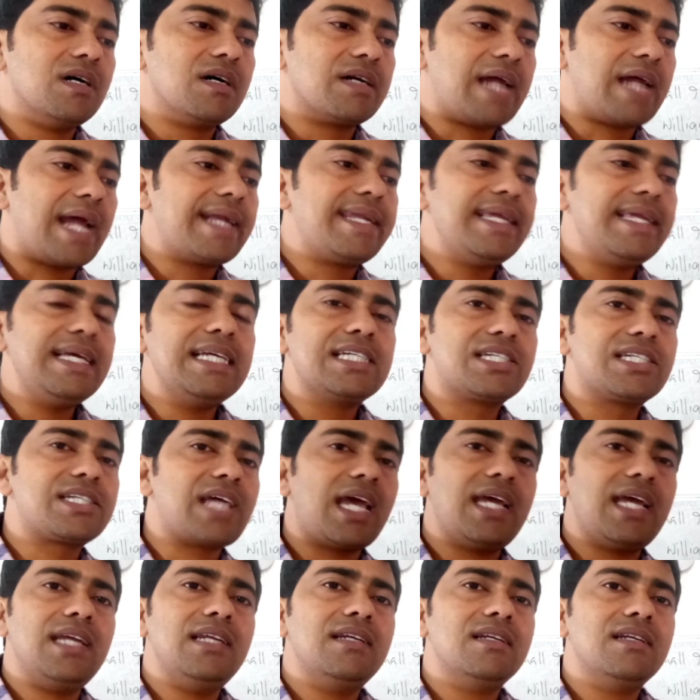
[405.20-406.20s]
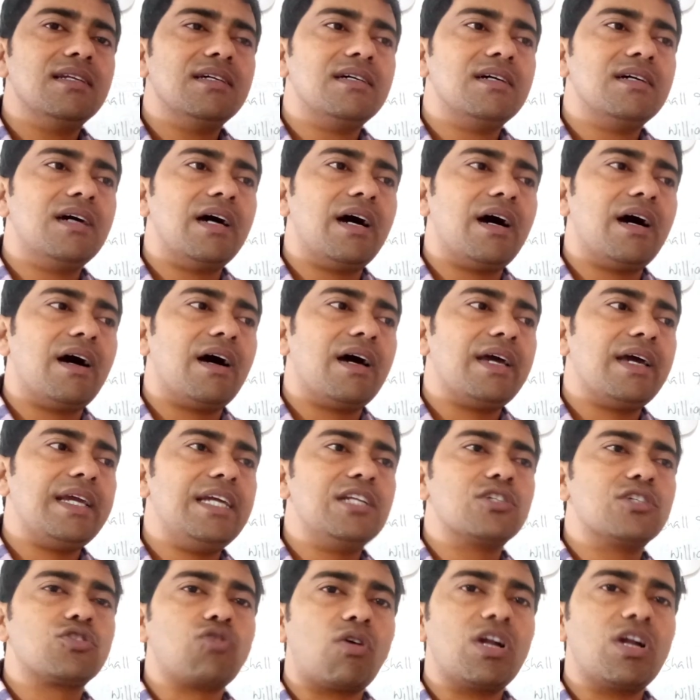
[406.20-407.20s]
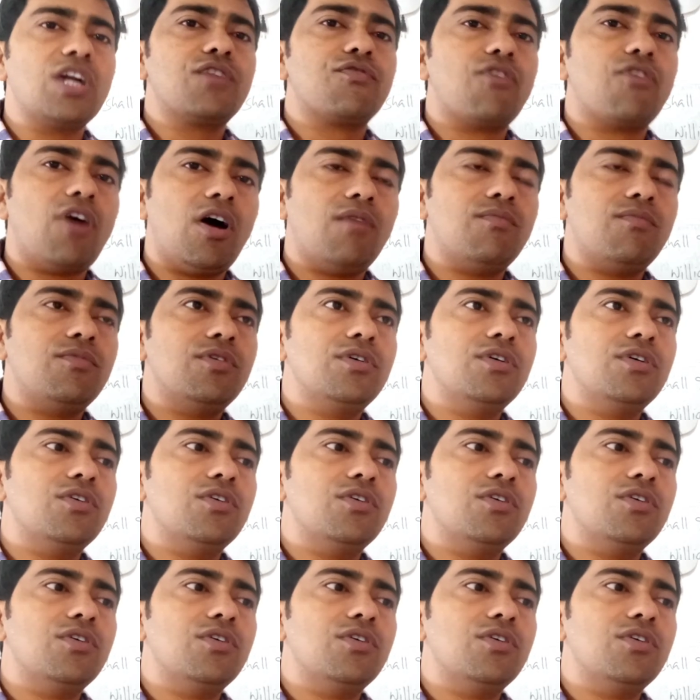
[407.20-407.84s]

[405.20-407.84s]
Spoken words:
writing style in sonnet form